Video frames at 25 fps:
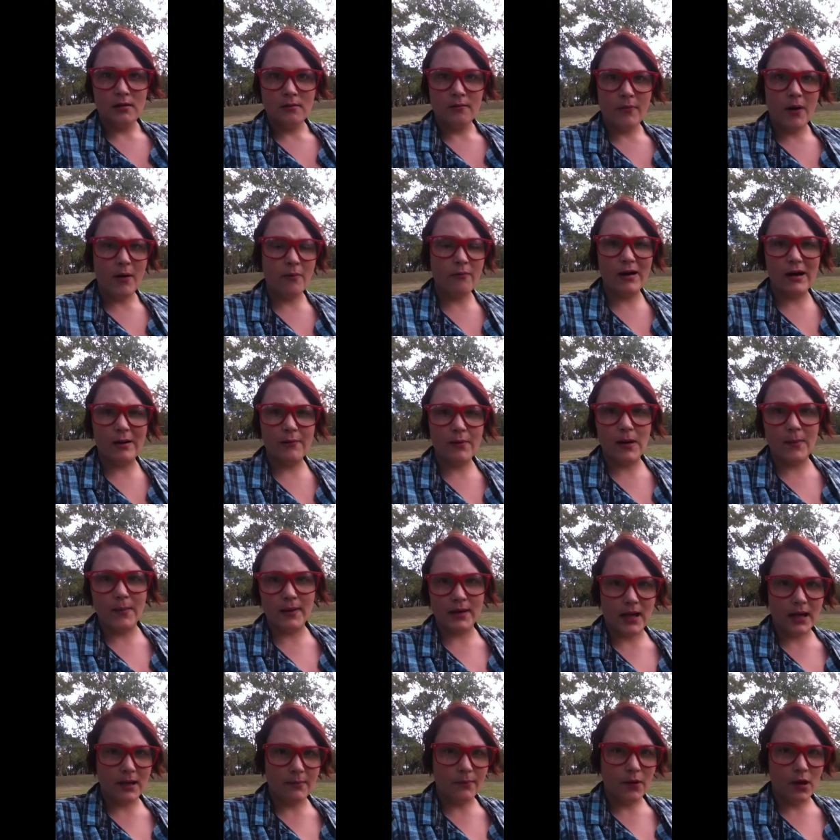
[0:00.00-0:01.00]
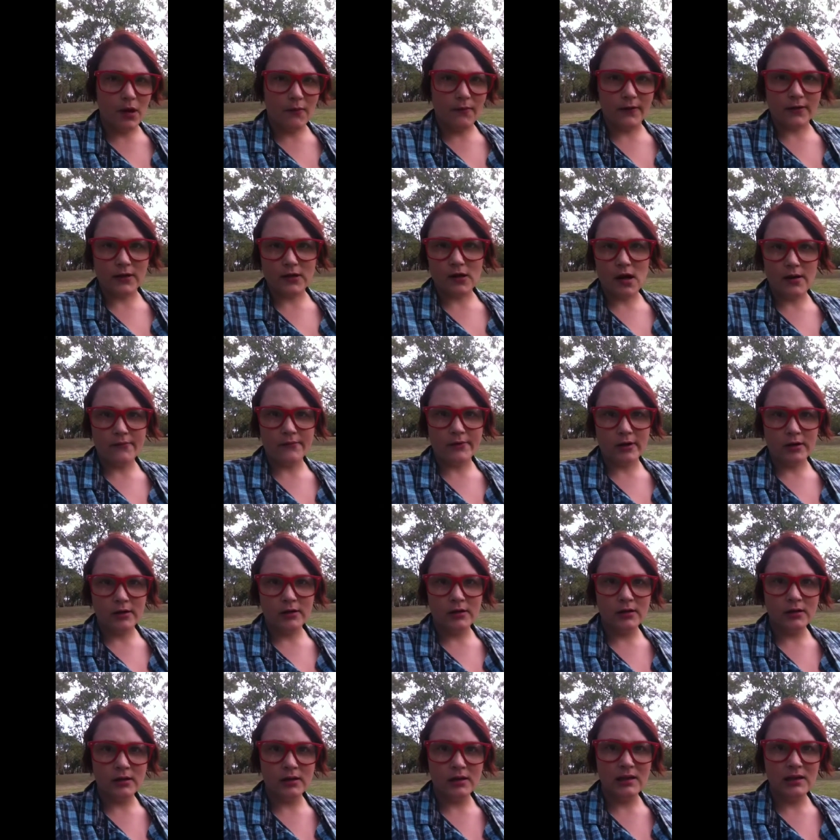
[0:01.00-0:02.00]
But we women aren't perfect either,
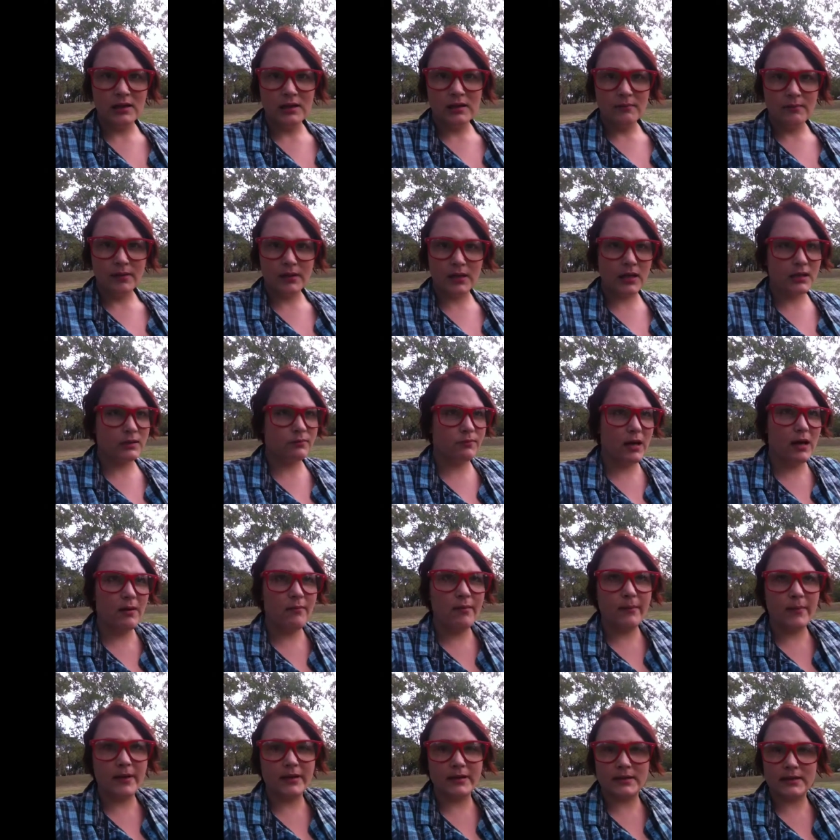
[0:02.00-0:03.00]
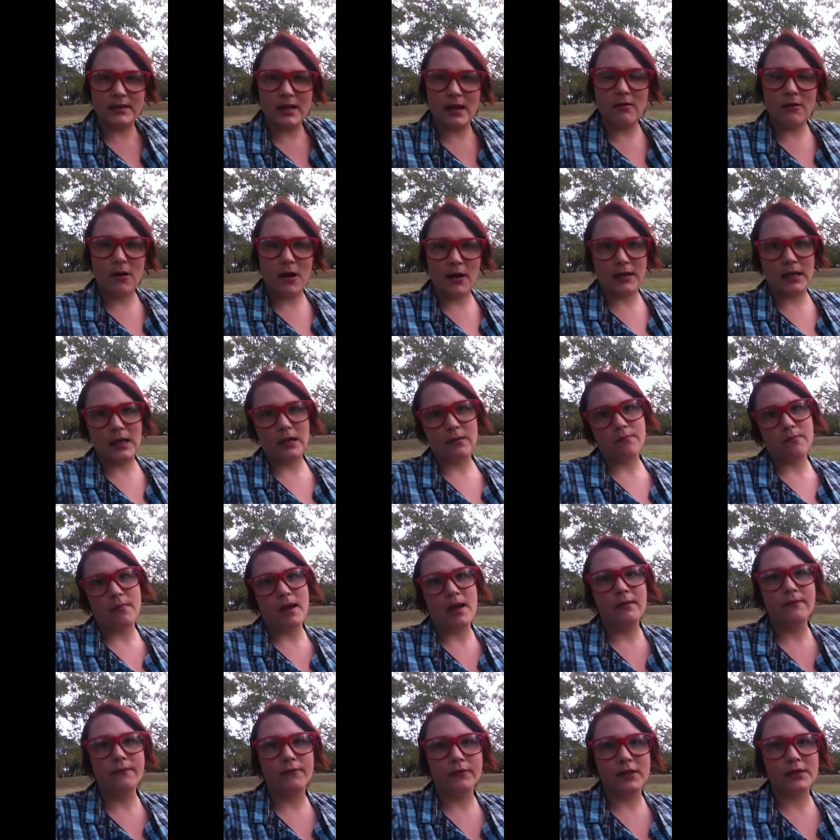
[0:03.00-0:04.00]
because we women start liking
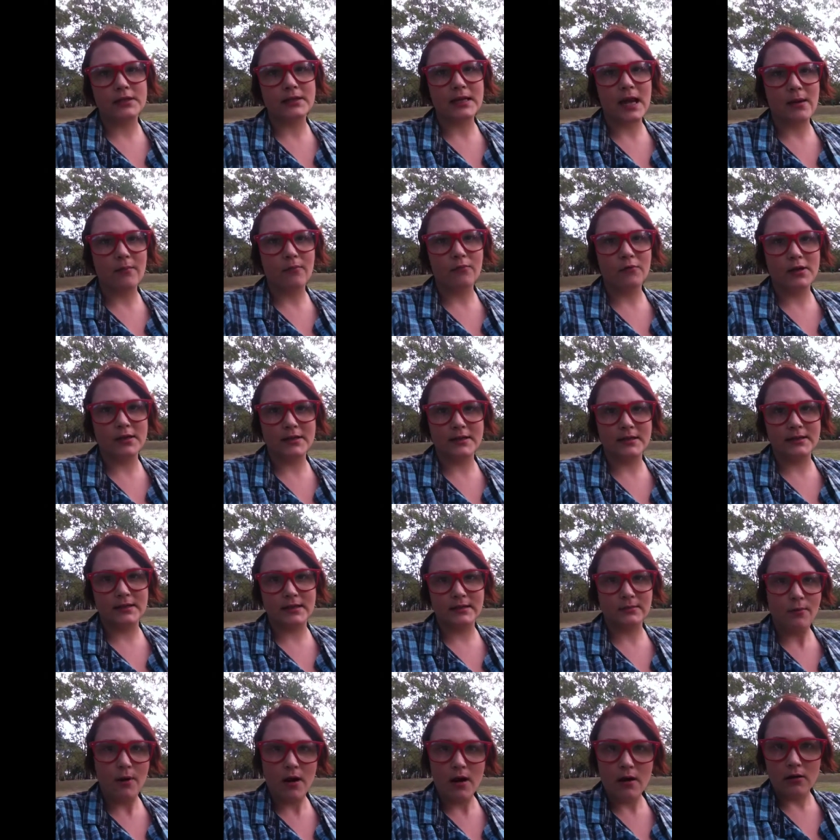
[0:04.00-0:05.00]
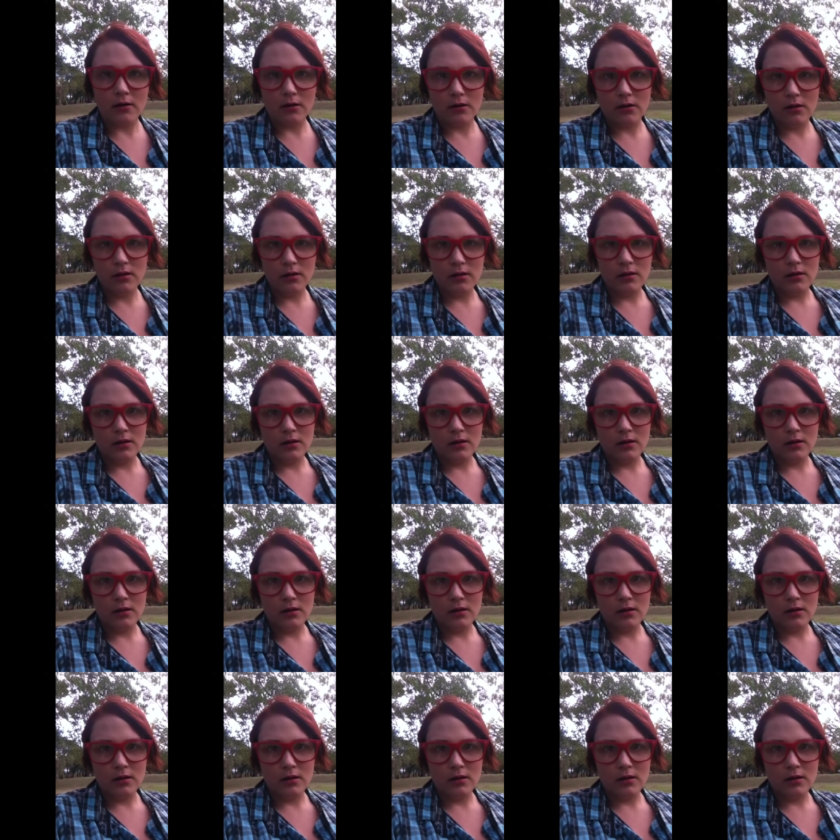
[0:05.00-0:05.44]
men for the same reasons as well.